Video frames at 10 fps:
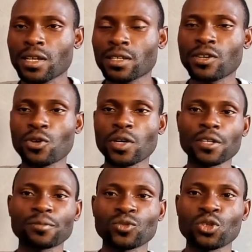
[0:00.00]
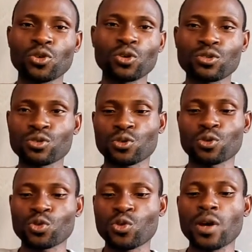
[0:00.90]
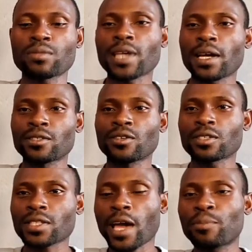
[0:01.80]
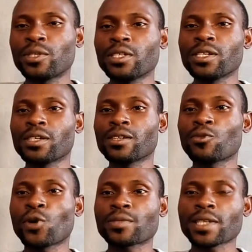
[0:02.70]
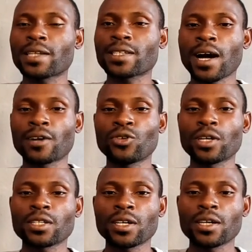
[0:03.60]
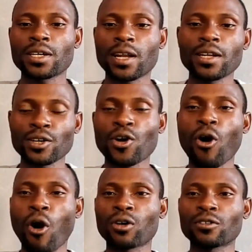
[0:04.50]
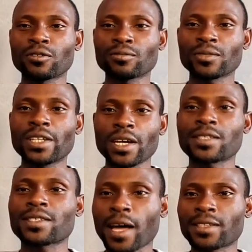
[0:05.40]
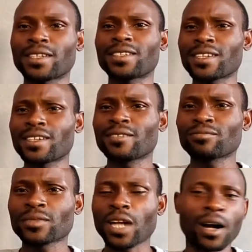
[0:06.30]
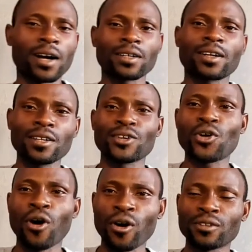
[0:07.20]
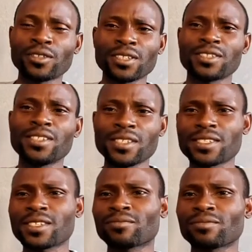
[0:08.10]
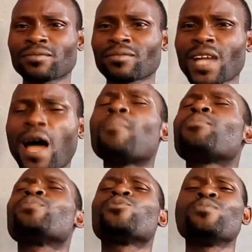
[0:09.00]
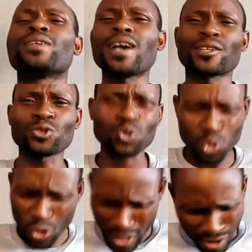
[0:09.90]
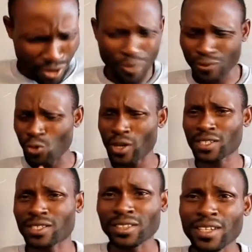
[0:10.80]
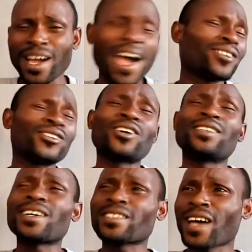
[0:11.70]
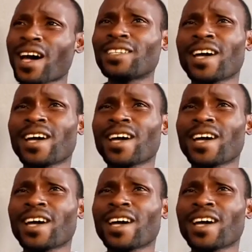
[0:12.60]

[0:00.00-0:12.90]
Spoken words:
Okay, go to so website. Just type the website address, click on get started, click on this, and people began to throw a lot of questions. I don't understand.